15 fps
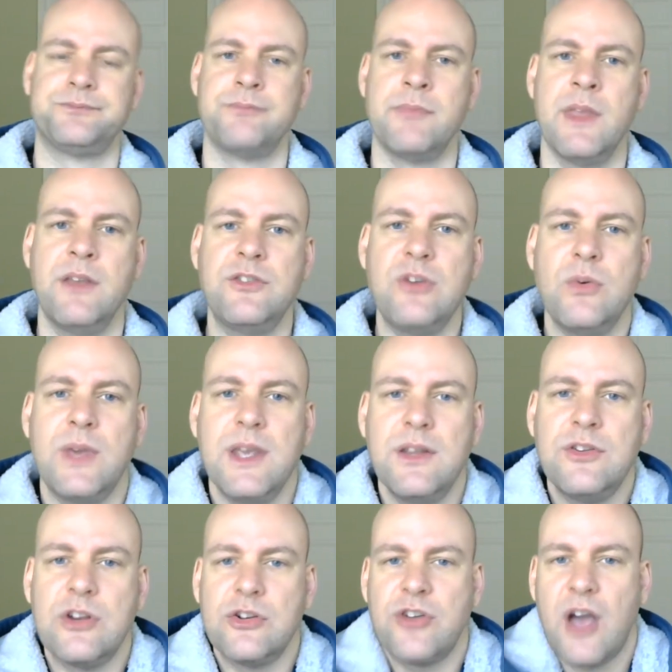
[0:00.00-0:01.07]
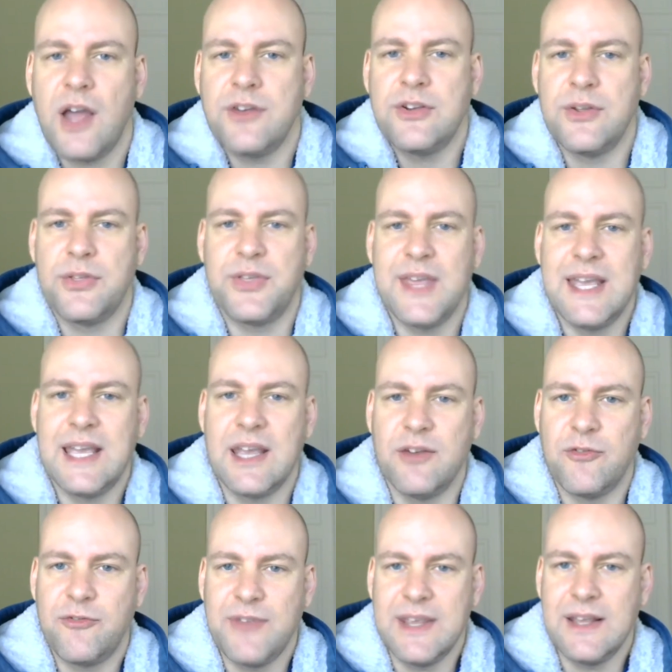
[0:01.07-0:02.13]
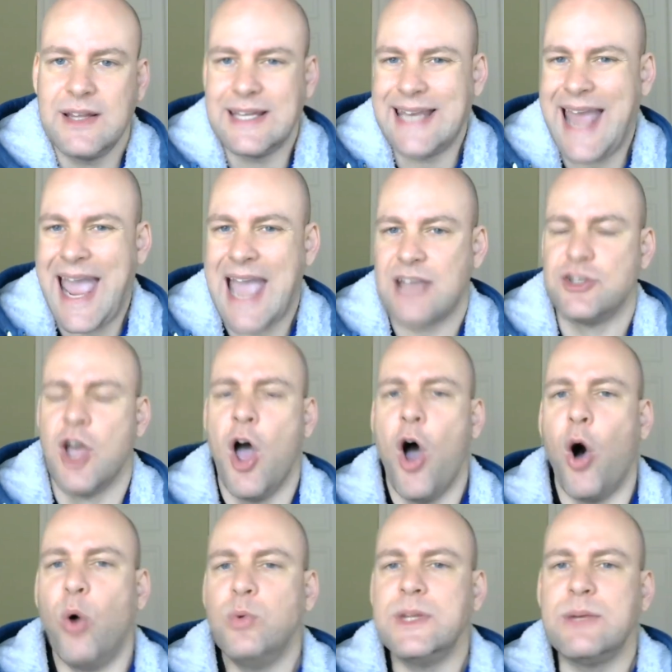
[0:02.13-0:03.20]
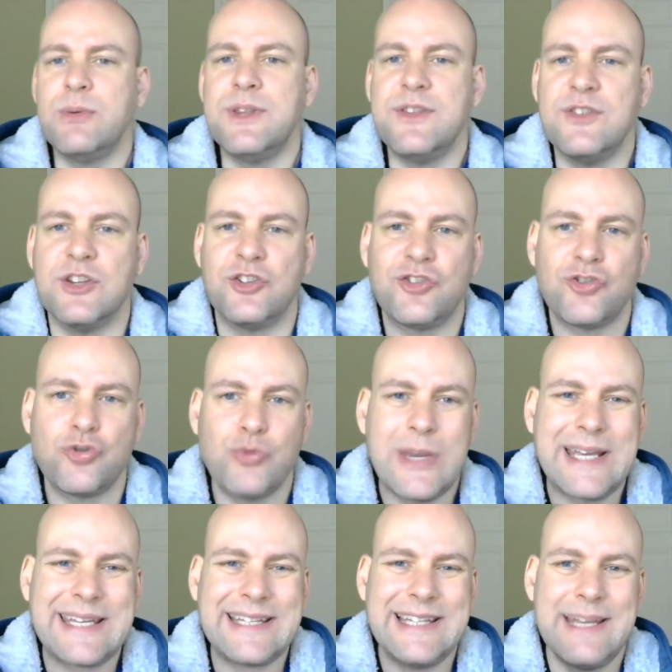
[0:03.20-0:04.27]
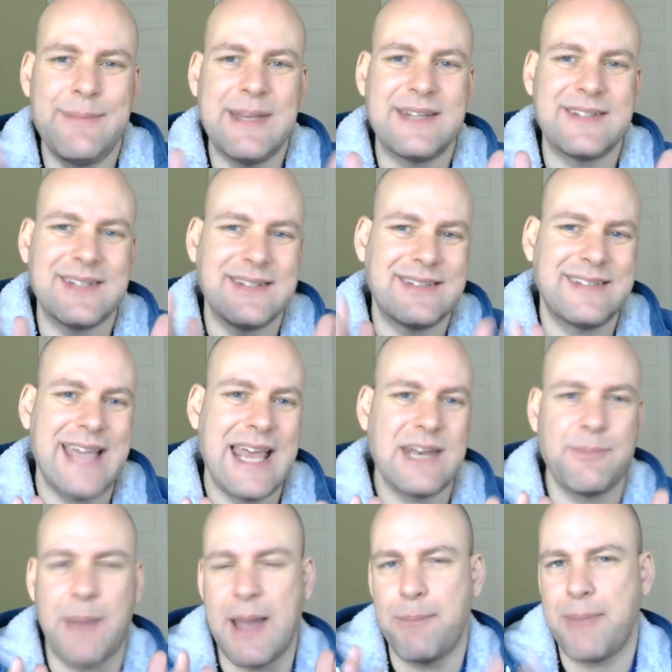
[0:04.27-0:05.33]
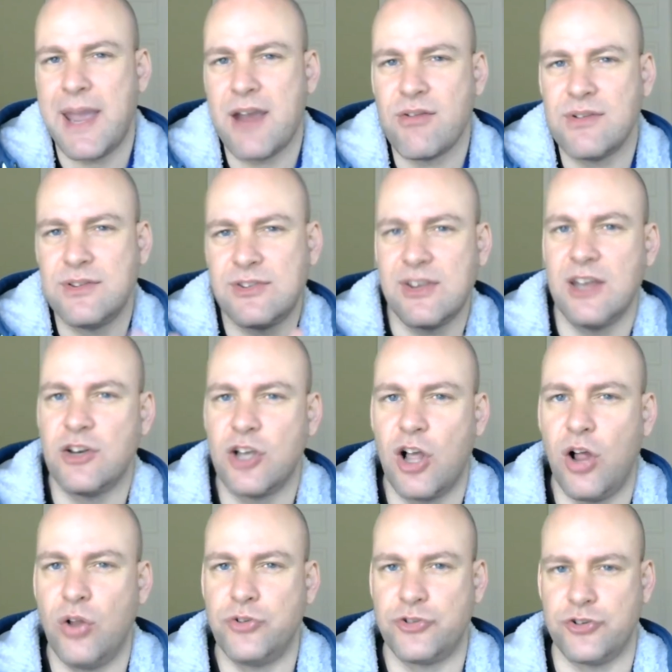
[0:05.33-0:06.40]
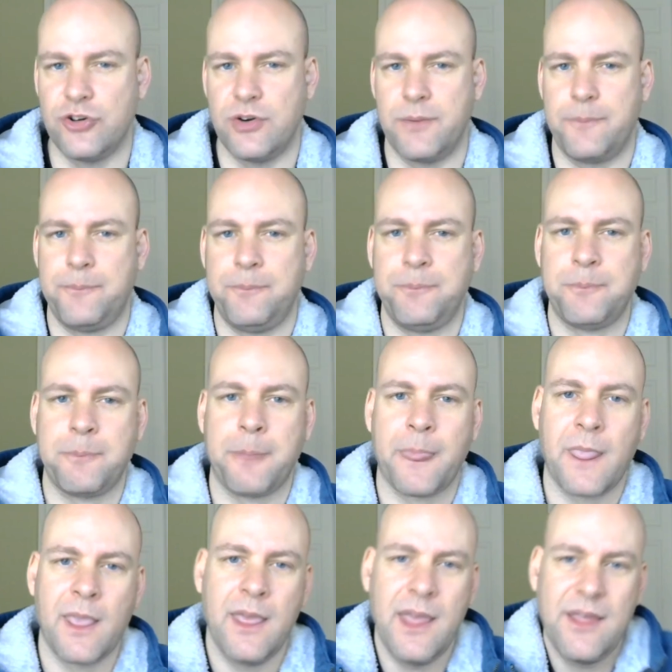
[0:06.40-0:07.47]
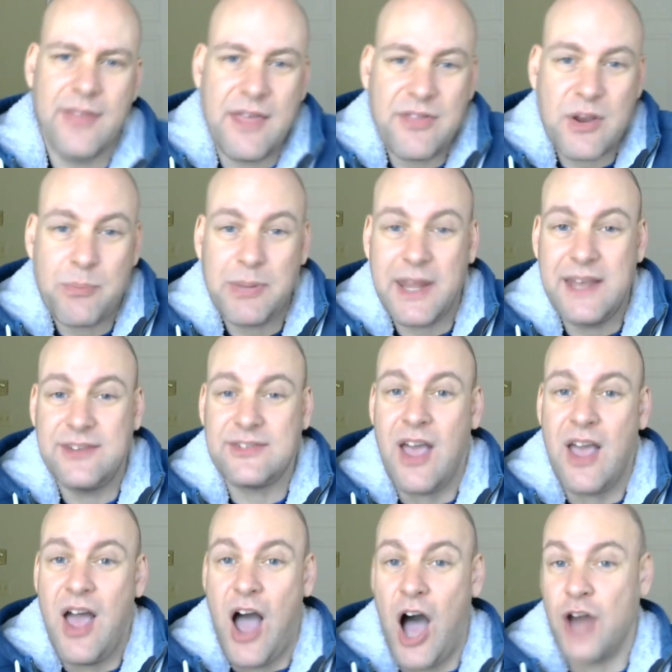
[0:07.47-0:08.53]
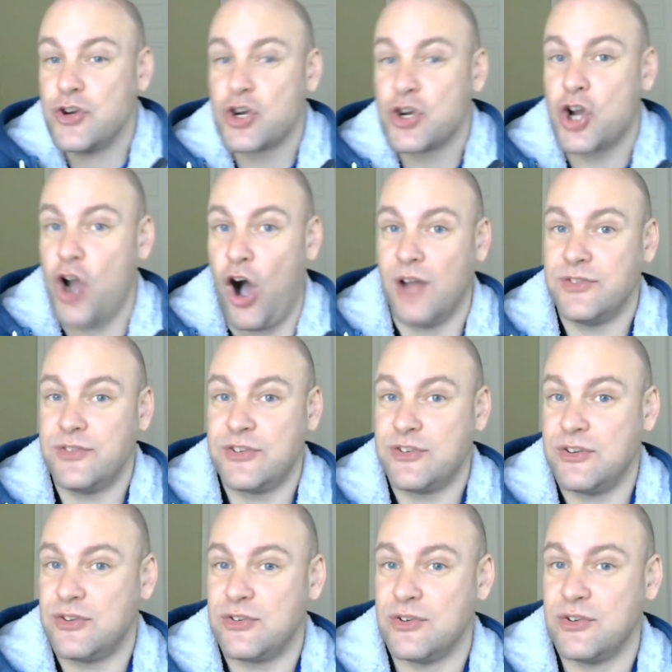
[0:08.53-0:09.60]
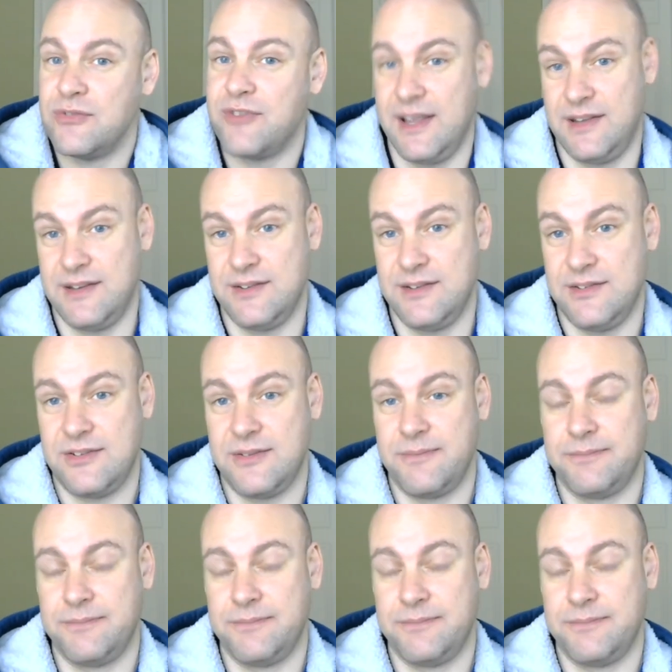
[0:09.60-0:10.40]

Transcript: So kids are taught to think and feel and act only within the strict limits set by parents and culture. Then they're placed under constant surveillance.